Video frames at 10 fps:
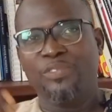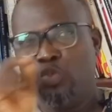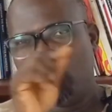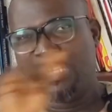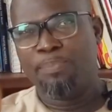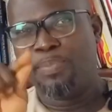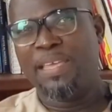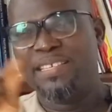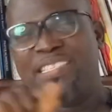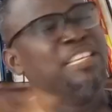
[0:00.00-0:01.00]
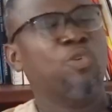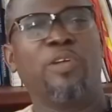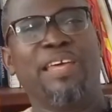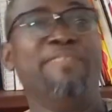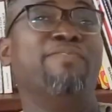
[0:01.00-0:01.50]
To keep things in
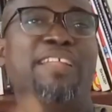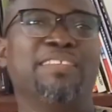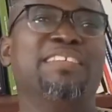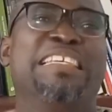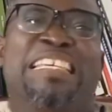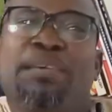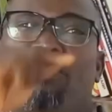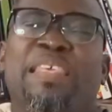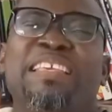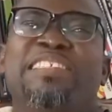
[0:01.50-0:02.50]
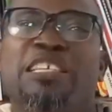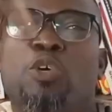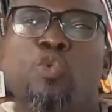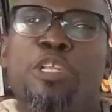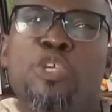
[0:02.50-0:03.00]
order. In fact, keep things,
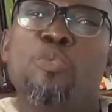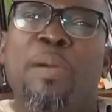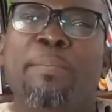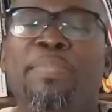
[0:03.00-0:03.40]
including human